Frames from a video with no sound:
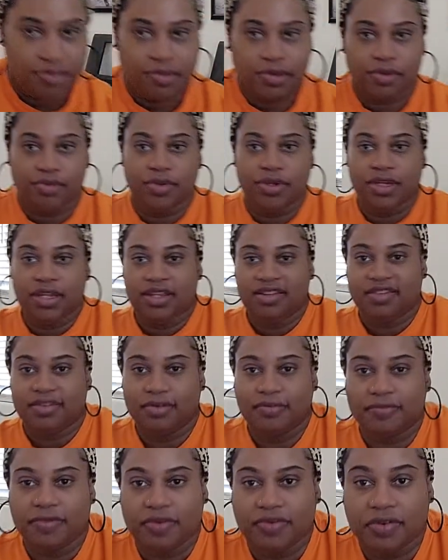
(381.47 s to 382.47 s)
But we need
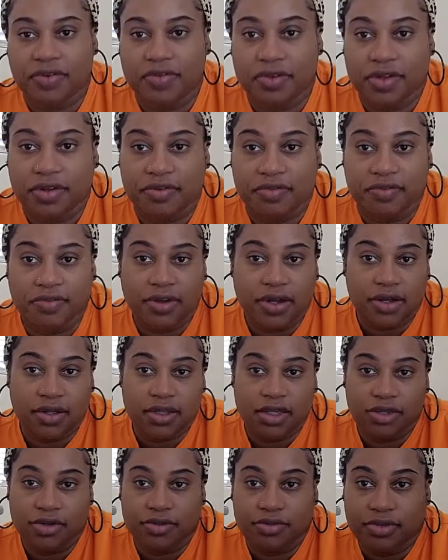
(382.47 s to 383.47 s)
some
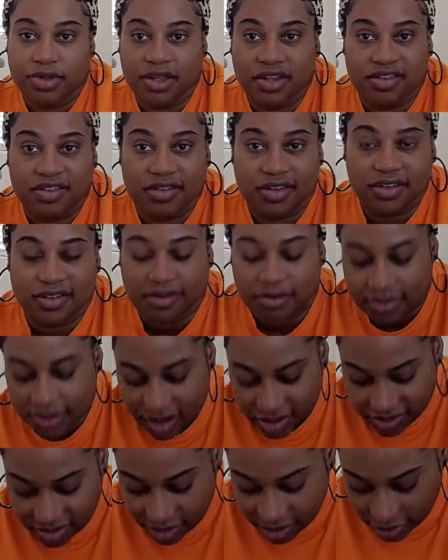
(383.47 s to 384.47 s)
volume because
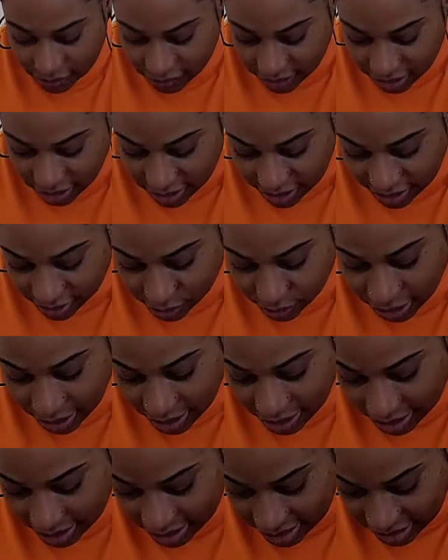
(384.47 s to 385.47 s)
sometimes it don't even look like we
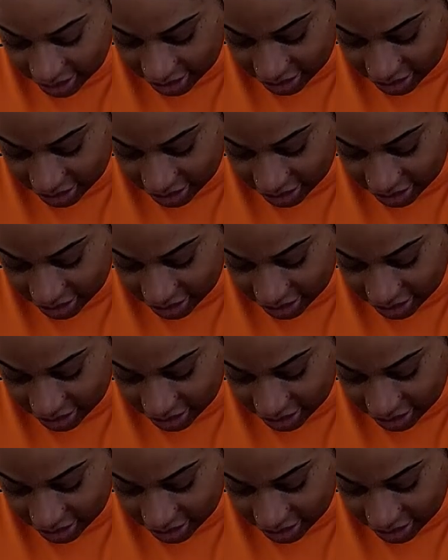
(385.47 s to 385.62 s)
got